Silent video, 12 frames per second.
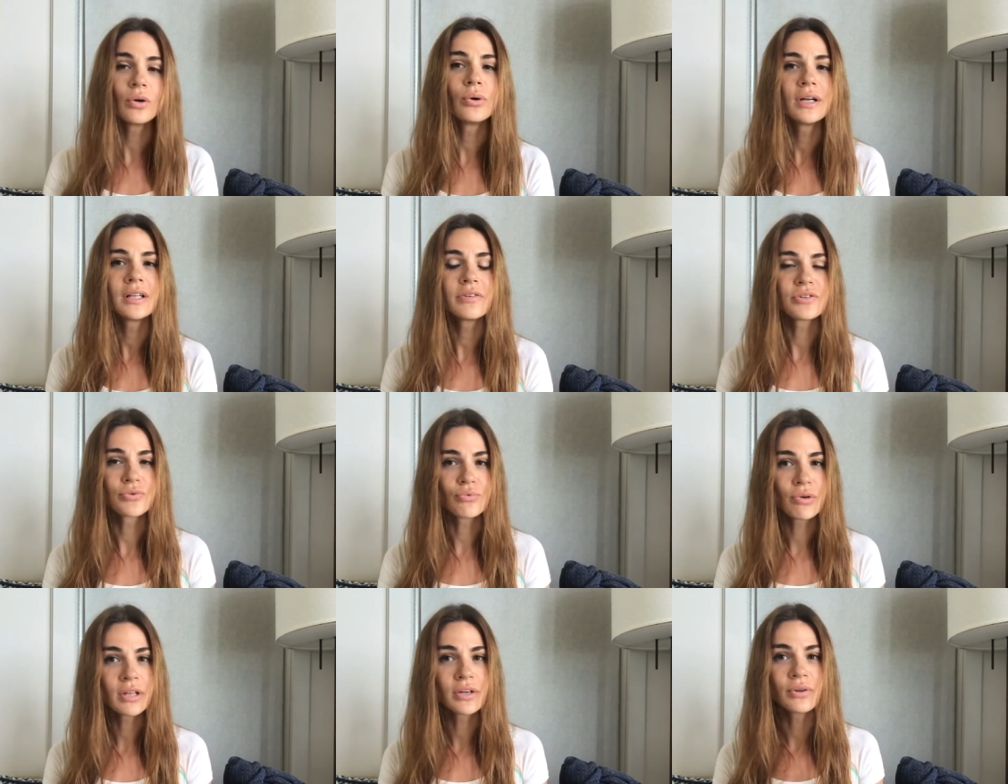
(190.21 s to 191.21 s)
oil is a
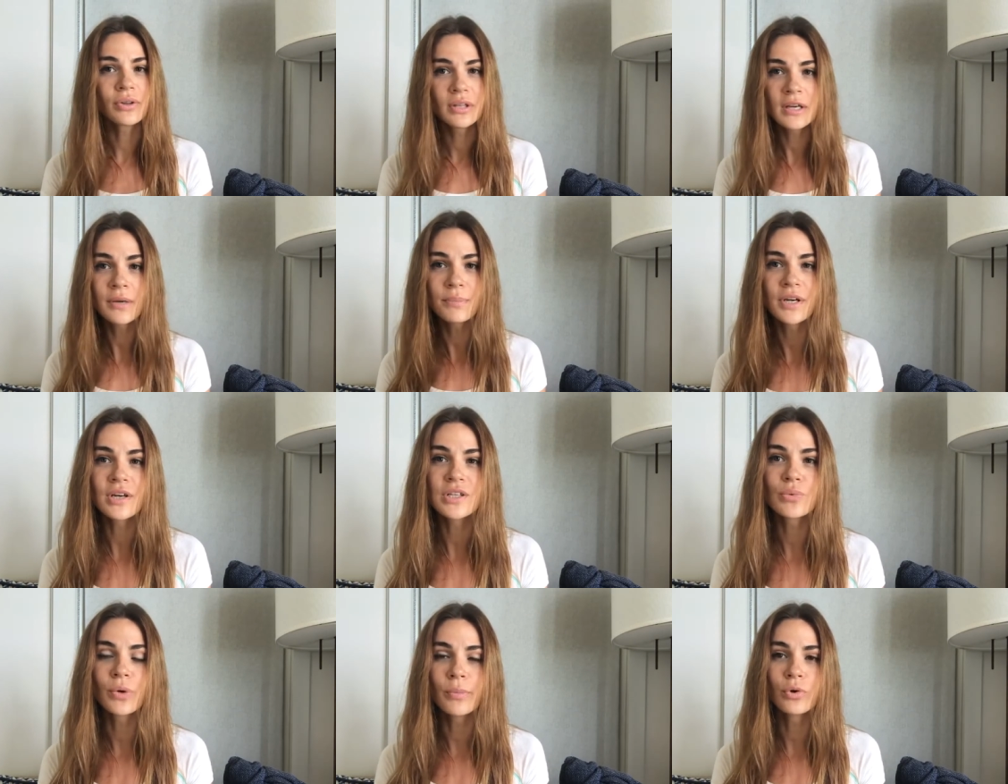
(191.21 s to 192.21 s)
really good thing
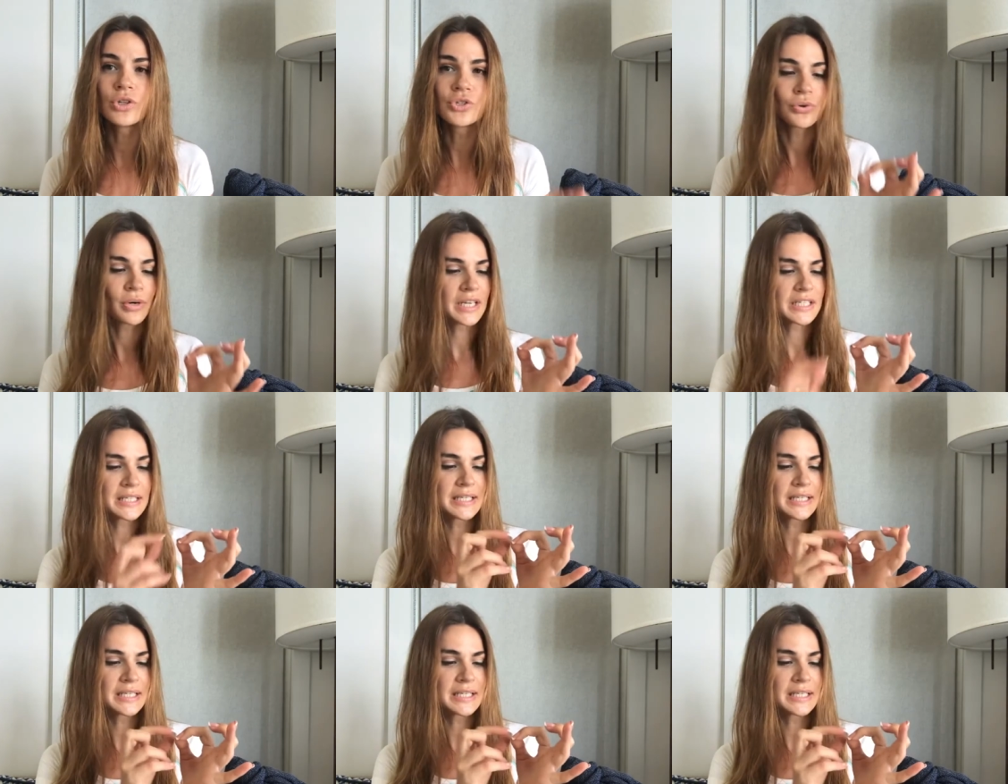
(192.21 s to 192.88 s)
because we moisturize